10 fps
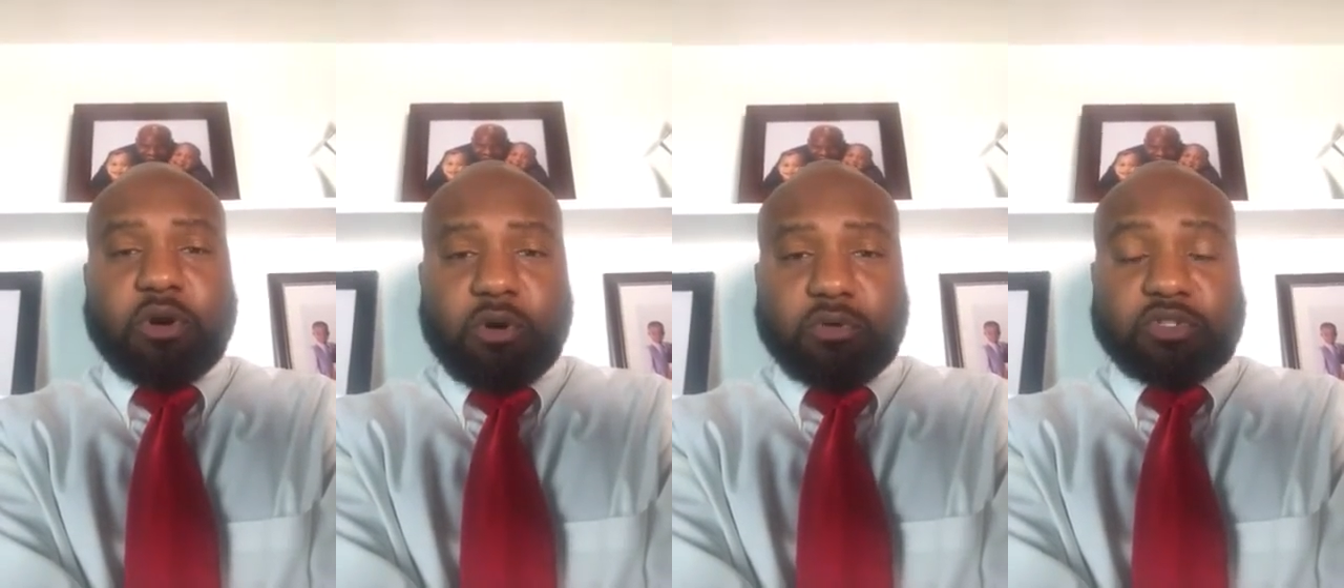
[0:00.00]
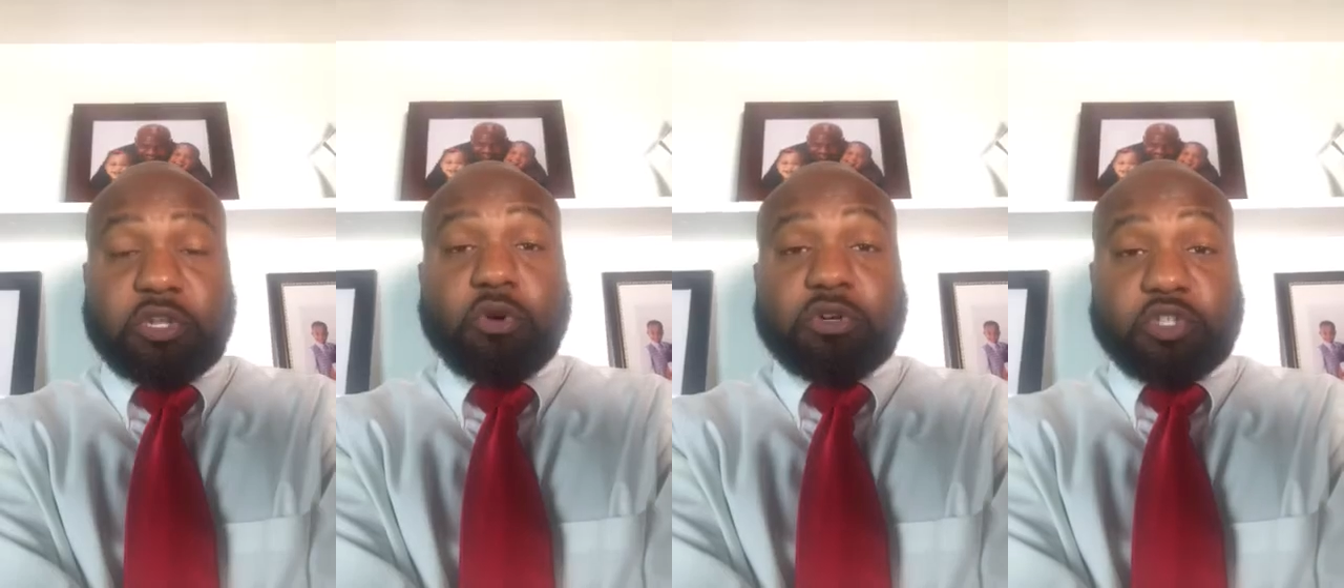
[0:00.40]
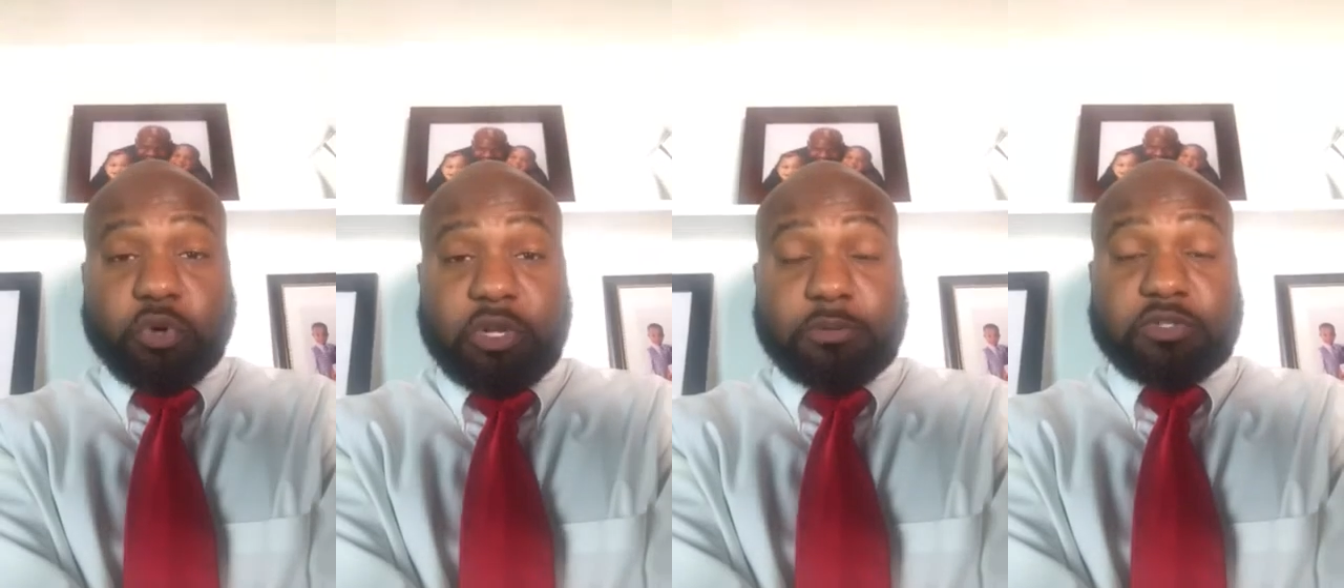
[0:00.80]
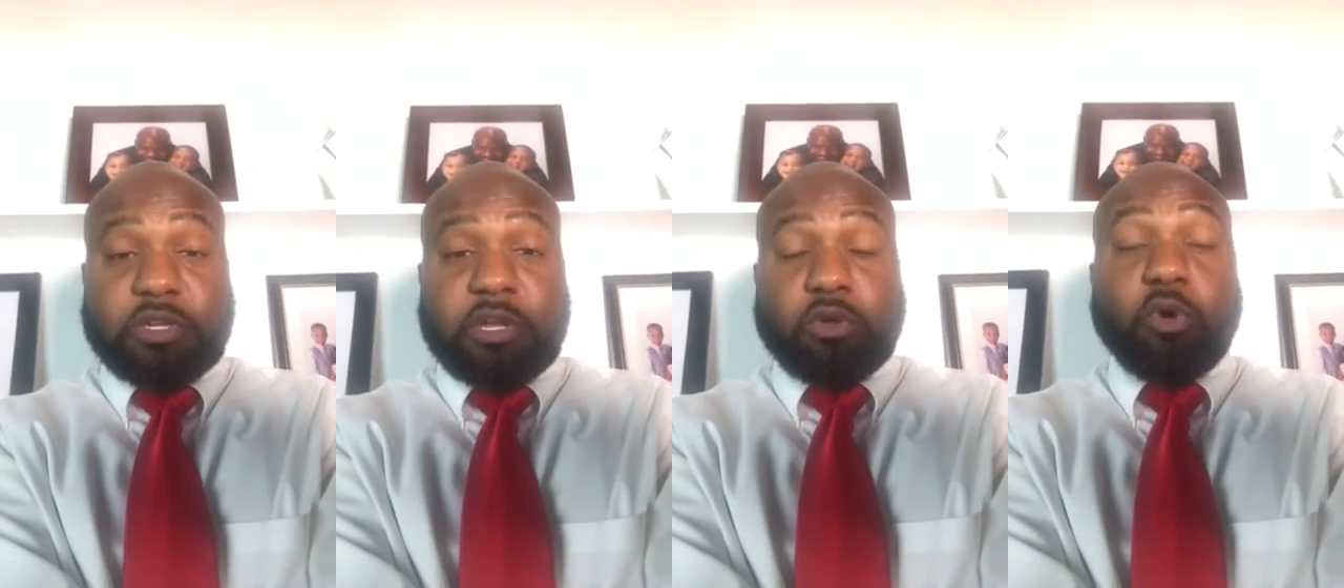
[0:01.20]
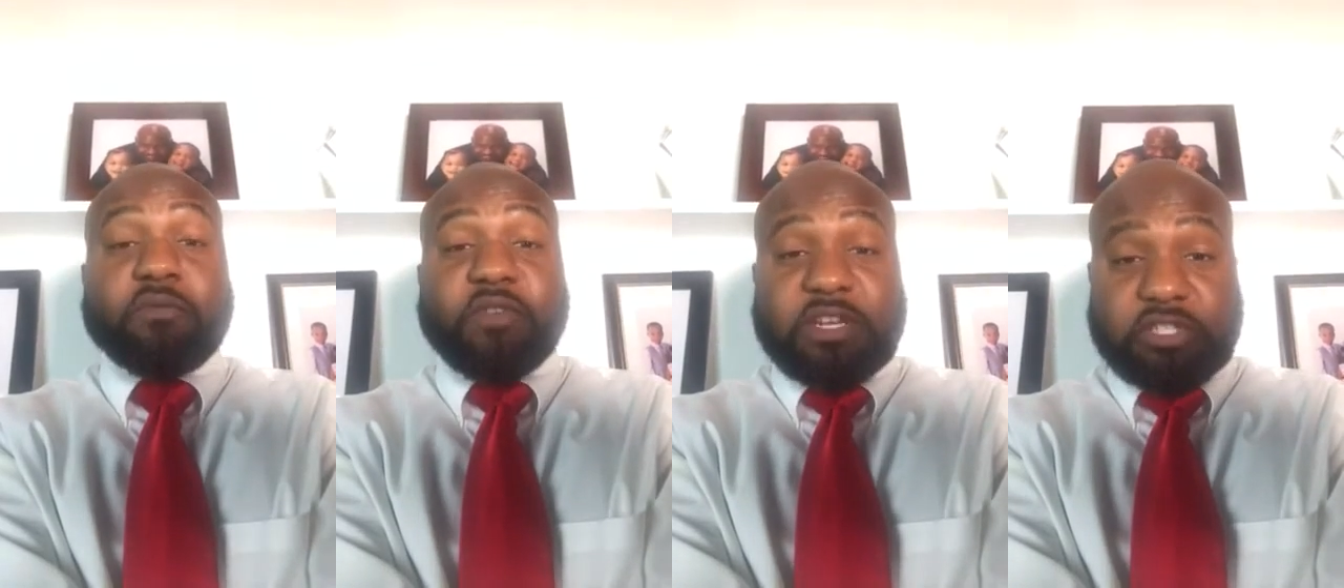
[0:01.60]
goals and your dreams and
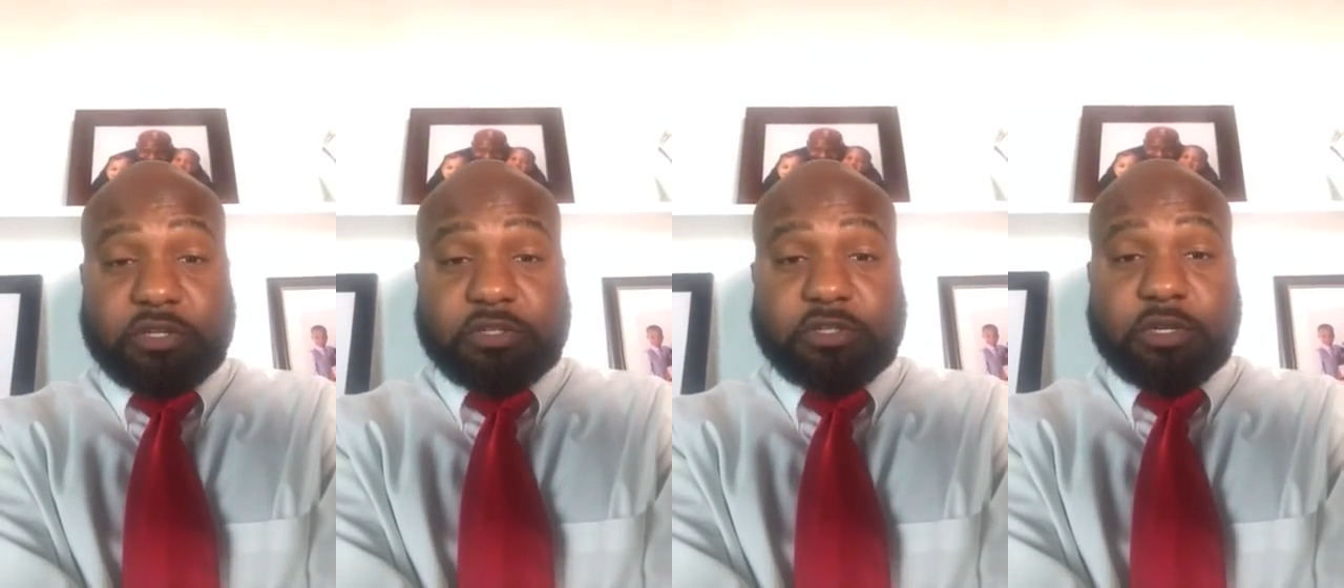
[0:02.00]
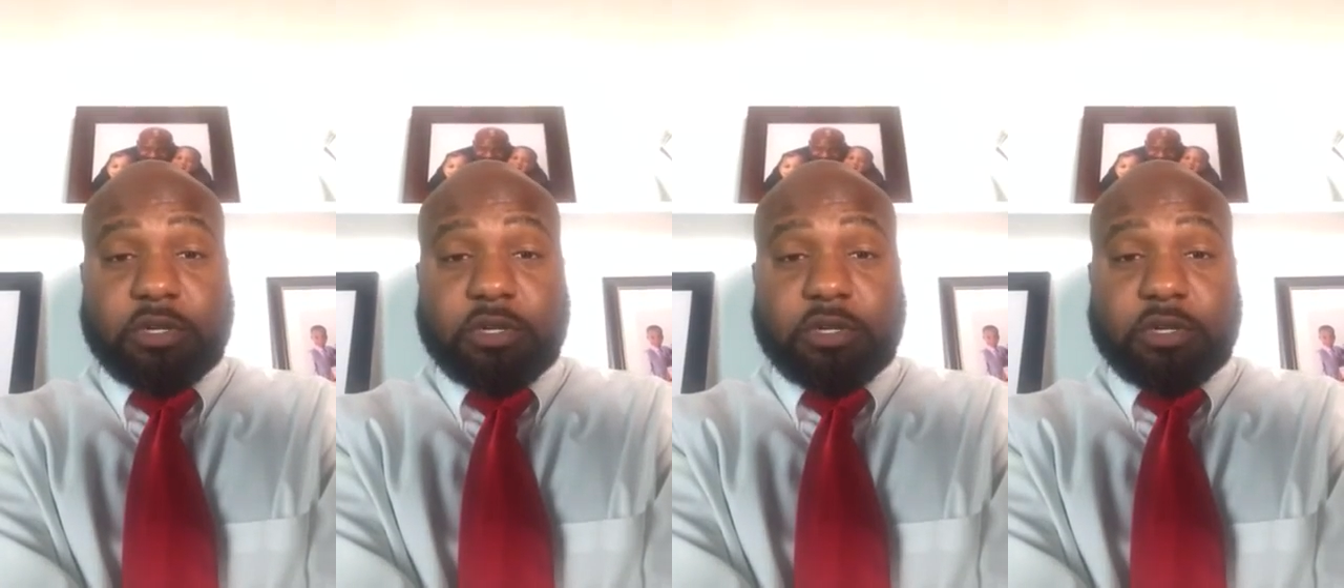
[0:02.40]
your visions.